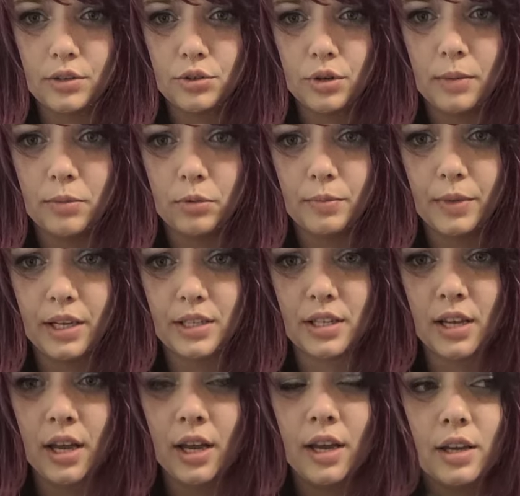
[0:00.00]
a trouble
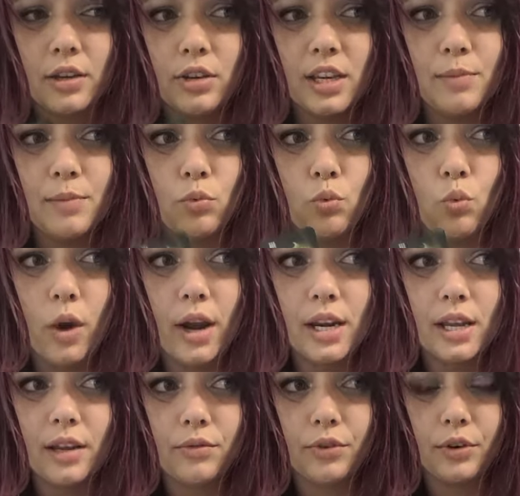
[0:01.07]
because you keep
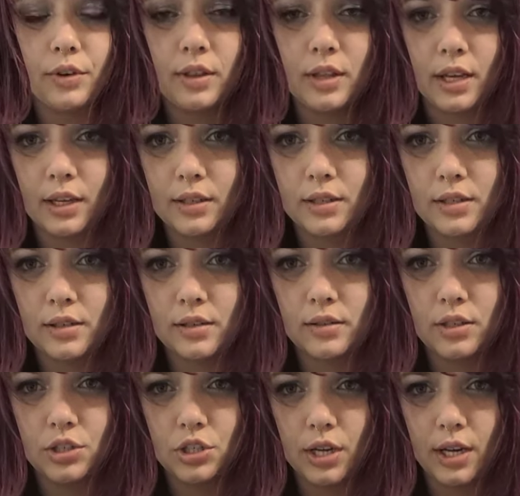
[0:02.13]
waiting for things
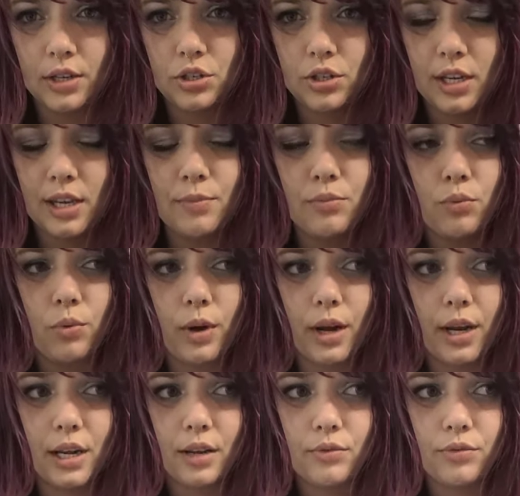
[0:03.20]
to change. You keep
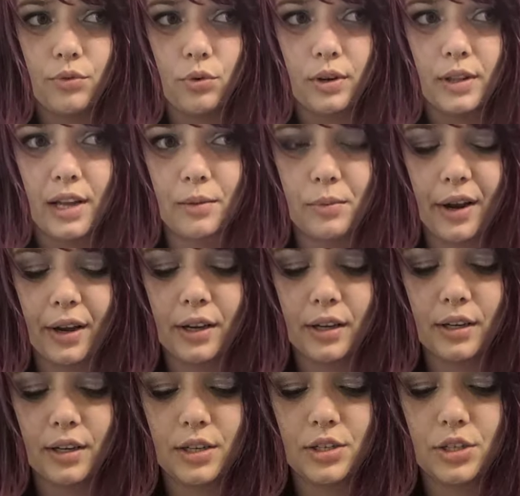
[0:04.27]
waiting for that
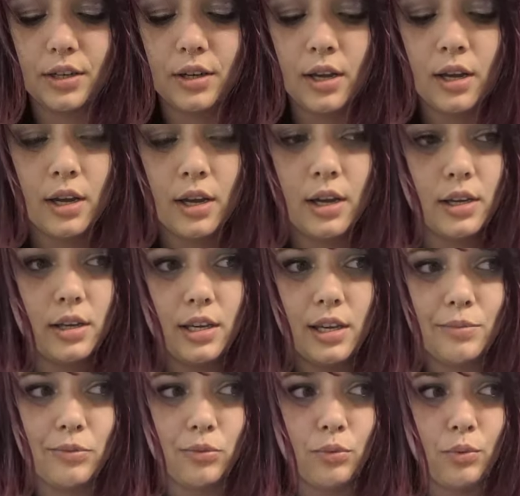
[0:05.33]
recognition. You
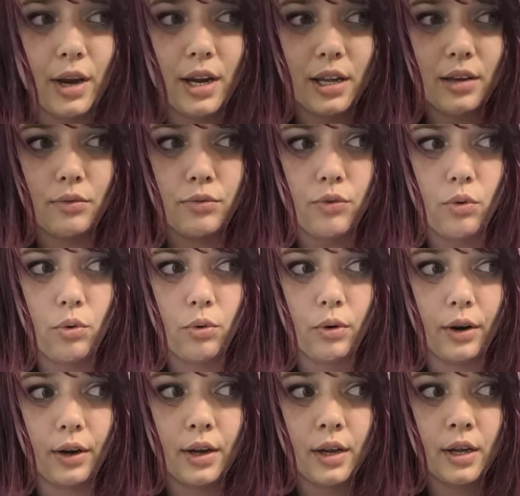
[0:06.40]
keep waiting
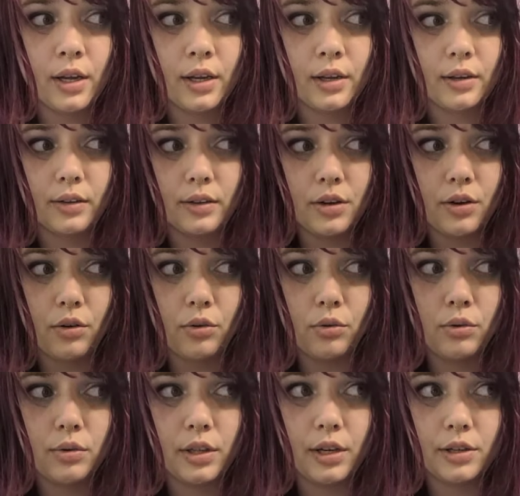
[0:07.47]
for, you
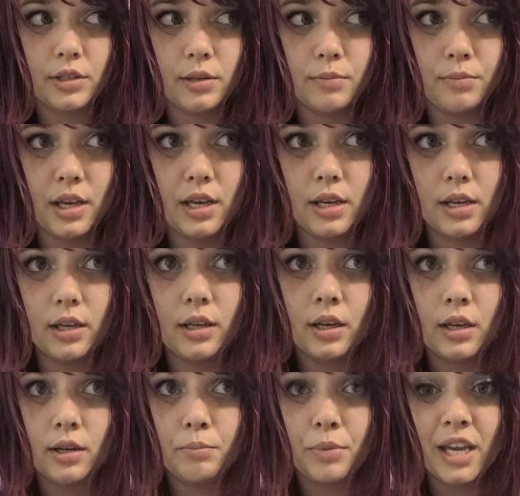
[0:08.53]
know, there to be
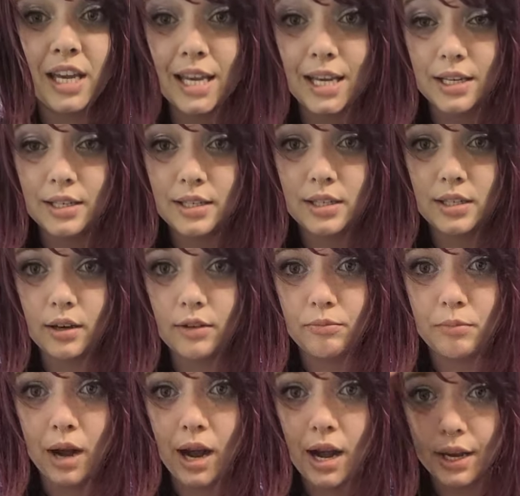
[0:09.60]
peace
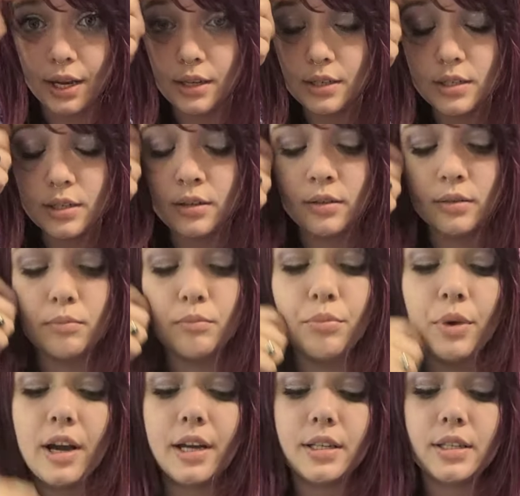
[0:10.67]
of mind,
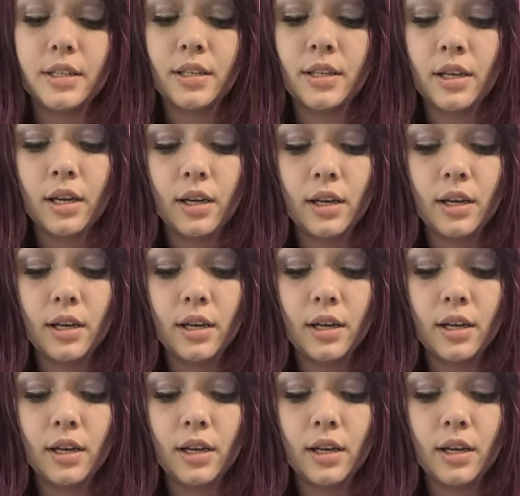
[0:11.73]
but